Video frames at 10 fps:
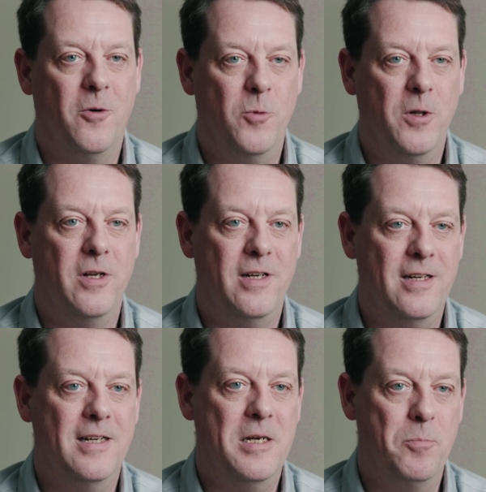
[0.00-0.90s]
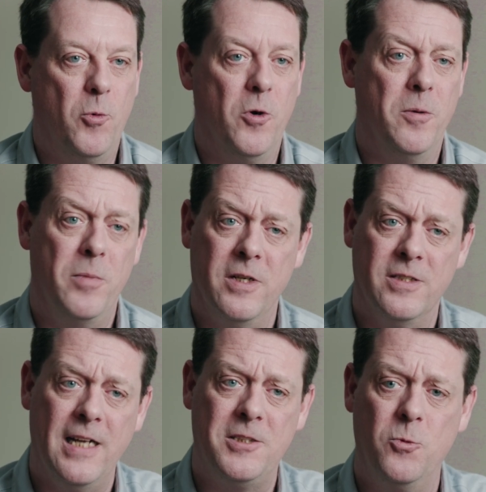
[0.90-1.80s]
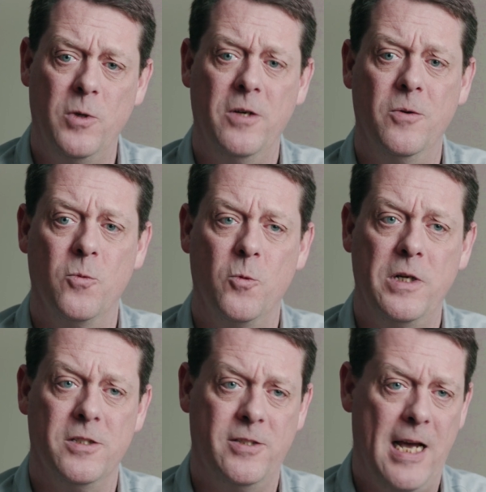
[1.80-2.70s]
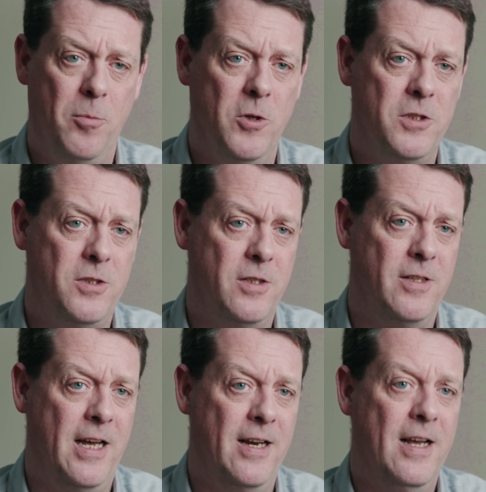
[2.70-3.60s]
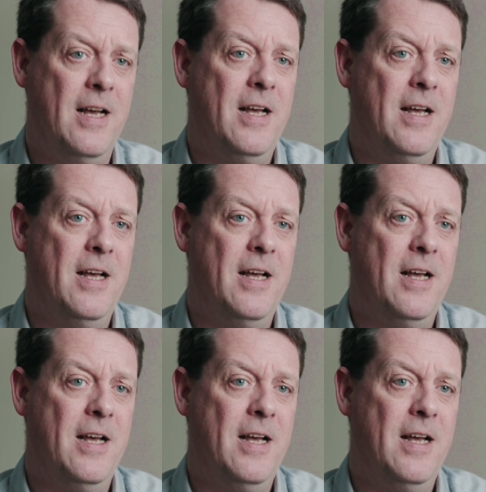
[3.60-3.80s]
are really important because that's when we establish that